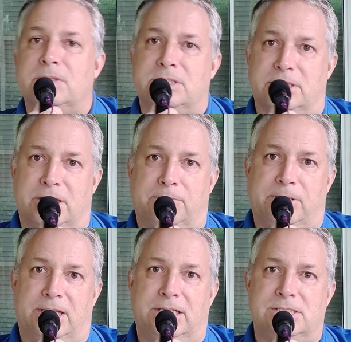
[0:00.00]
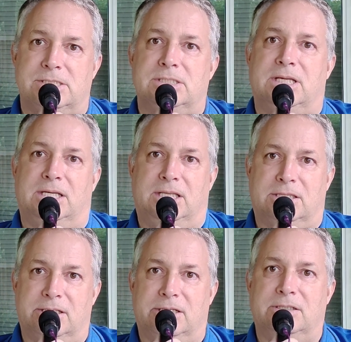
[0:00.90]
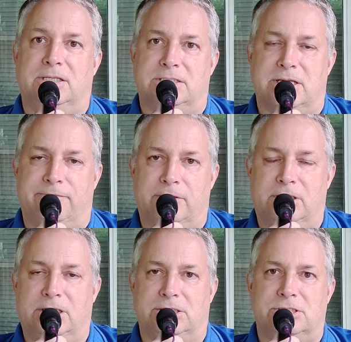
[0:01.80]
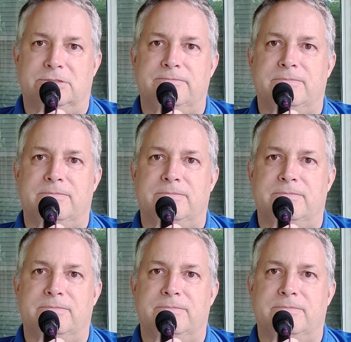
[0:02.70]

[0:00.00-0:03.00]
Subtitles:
to their place and get there in time for lunch.